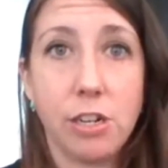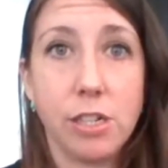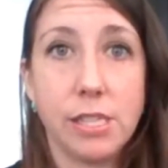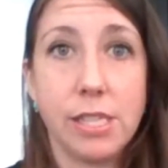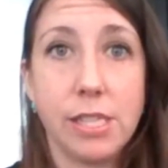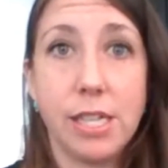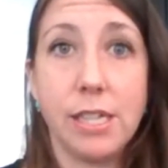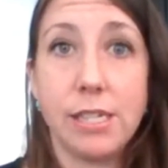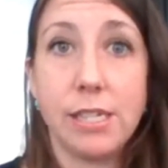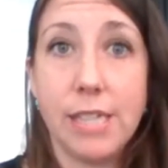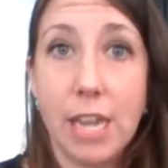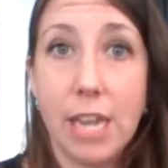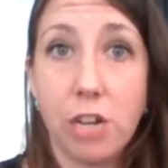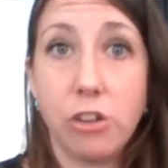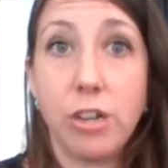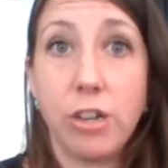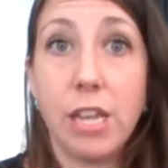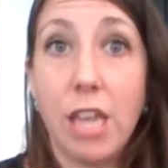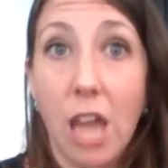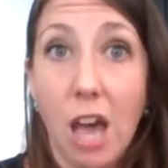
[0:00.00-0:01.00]
is the
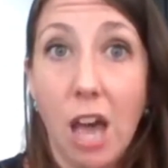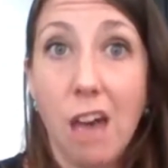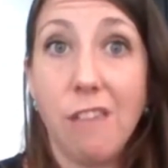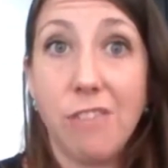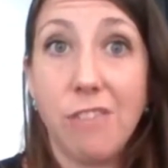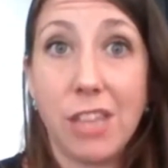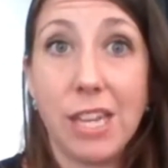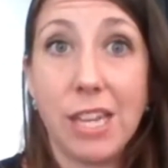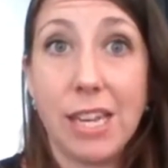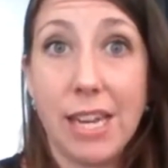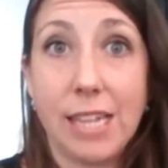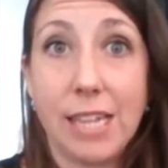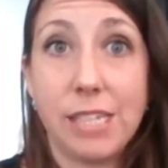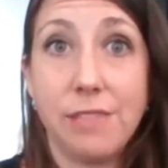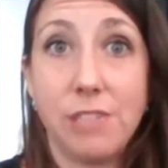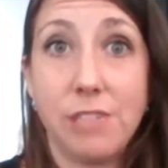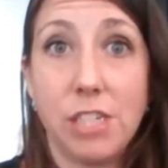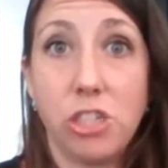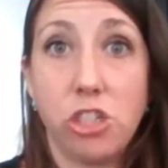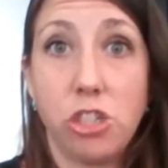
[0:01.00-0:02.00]
integrity of the
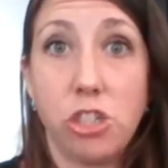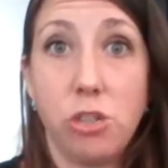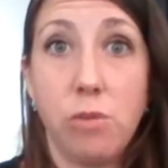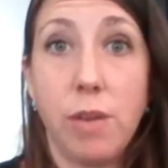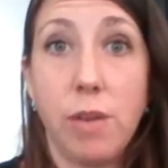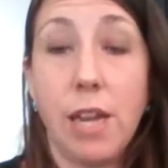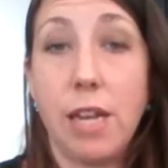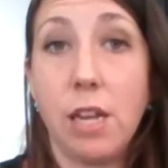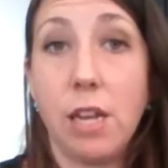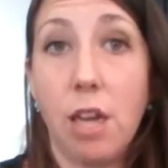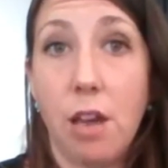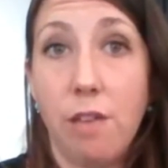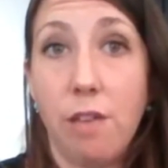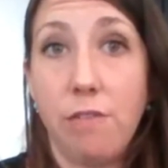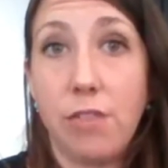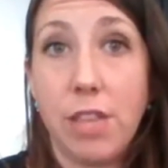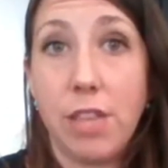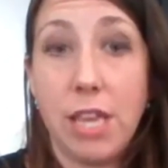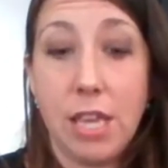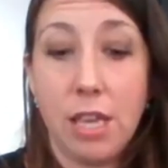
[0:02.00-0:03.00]
connective tissue and
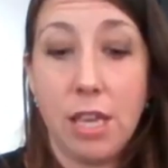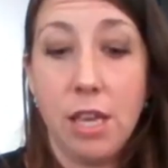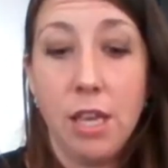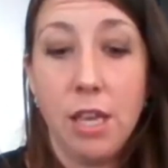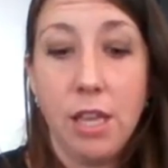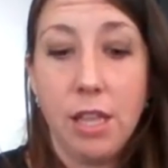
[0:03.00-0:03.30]
of the